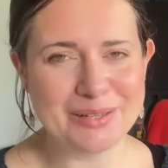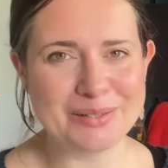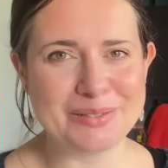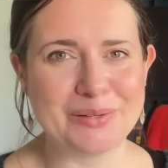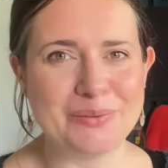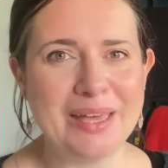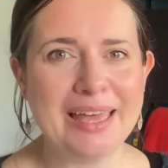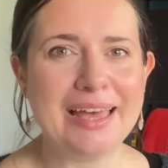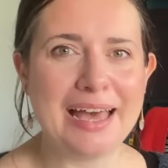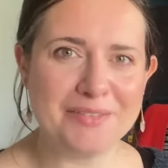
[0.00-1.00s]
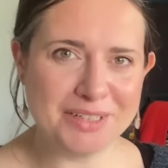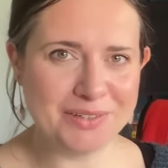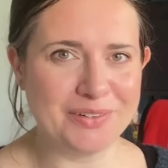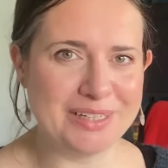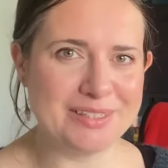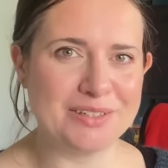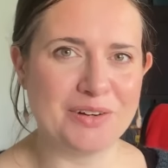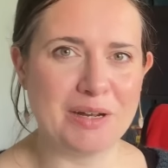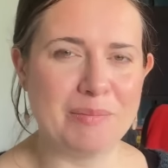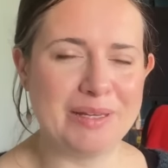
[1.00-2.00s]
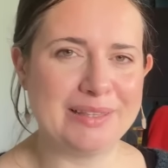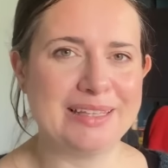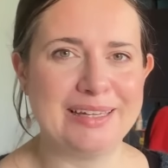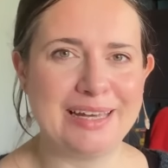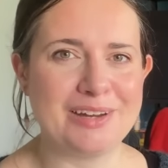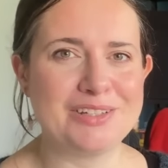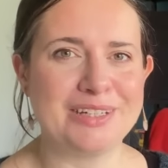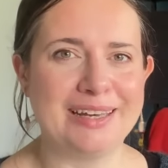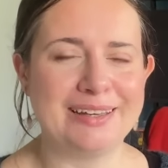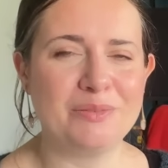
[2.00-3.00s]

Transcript: So have a look on Instagram at the hashtag